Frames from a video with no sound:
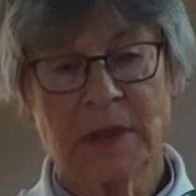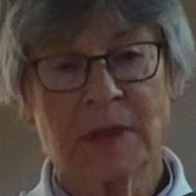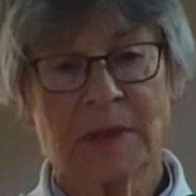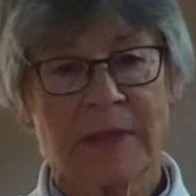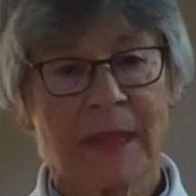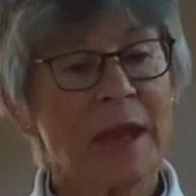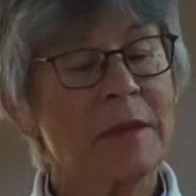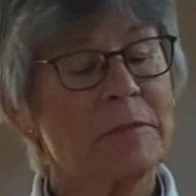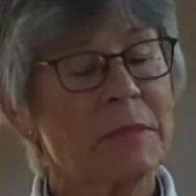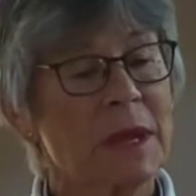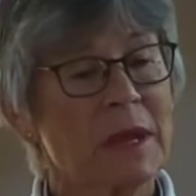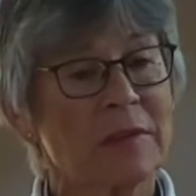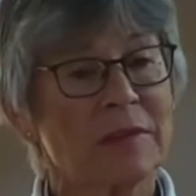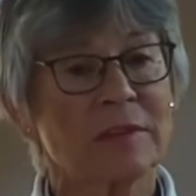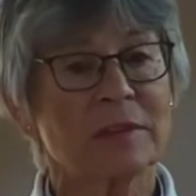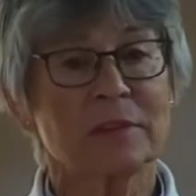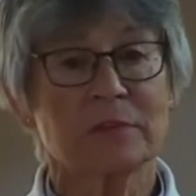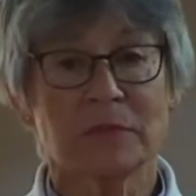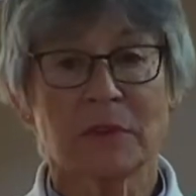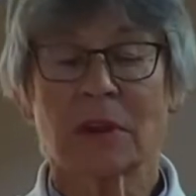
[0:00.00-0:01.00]
That makes
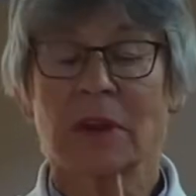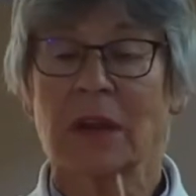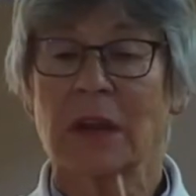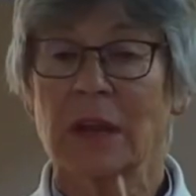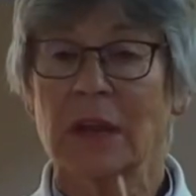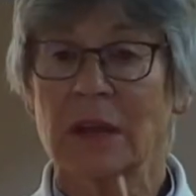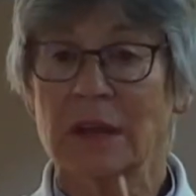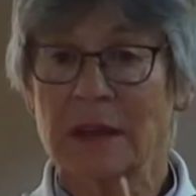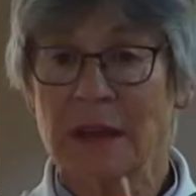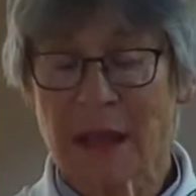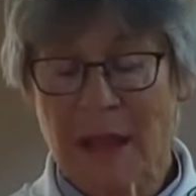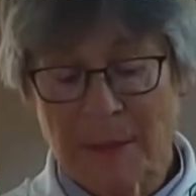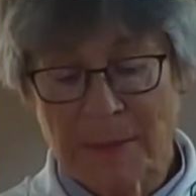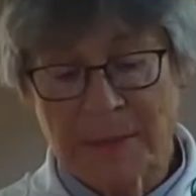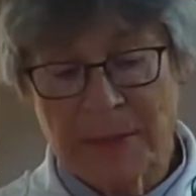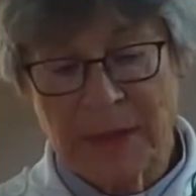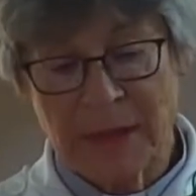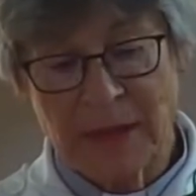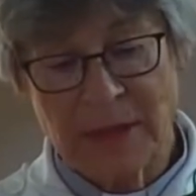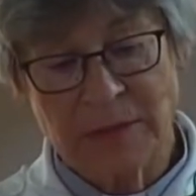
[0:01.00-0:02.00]
us very
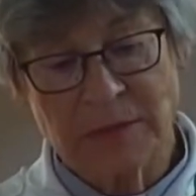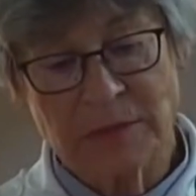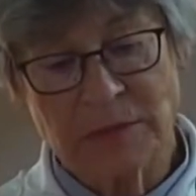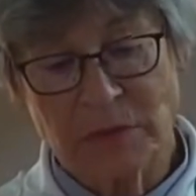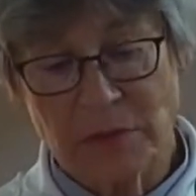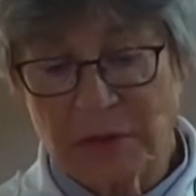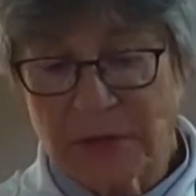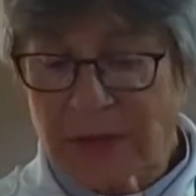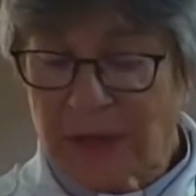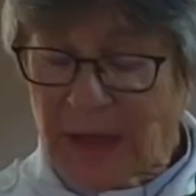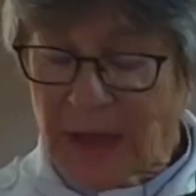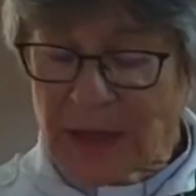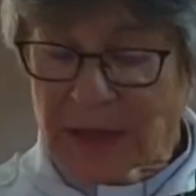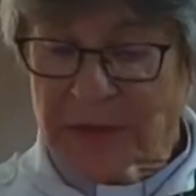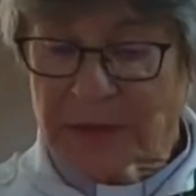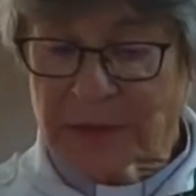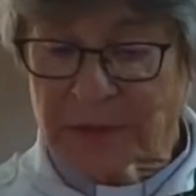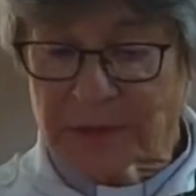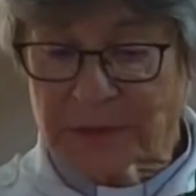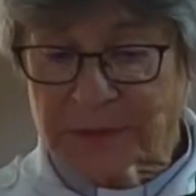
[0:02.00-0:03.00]
unhappy, or it can
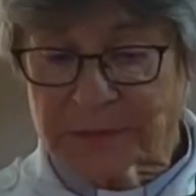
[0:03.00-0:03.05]
do.